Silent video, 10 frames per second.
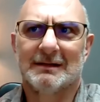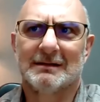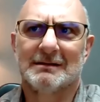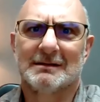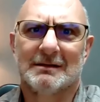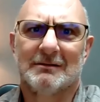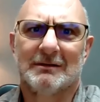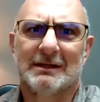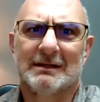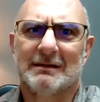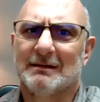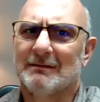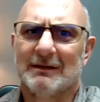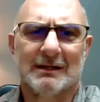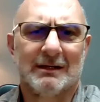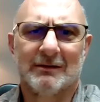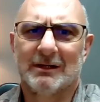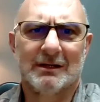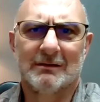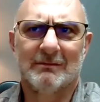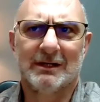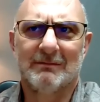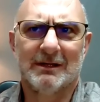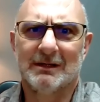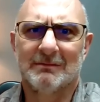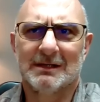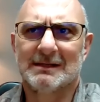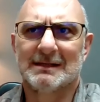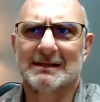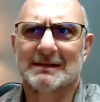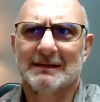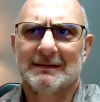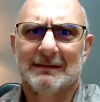and so we really went to many, many places.